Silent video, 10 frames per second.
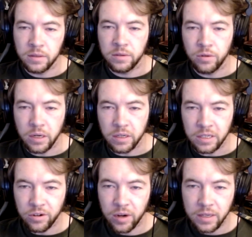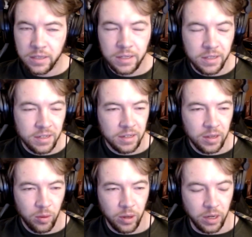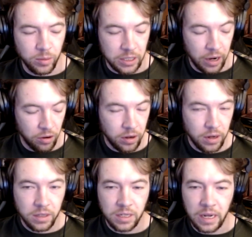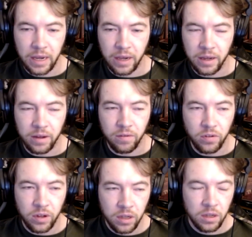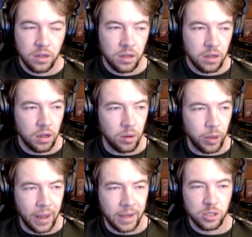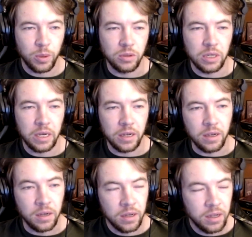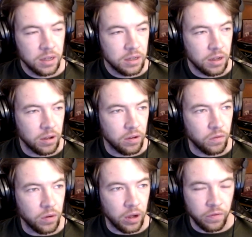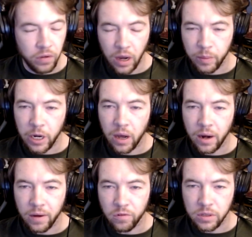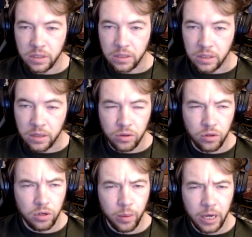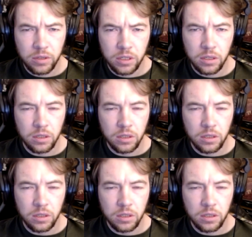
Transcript: Greetings, Internet. My name is Aaron. Today I have an expose of a phenomenon I've recently learned about,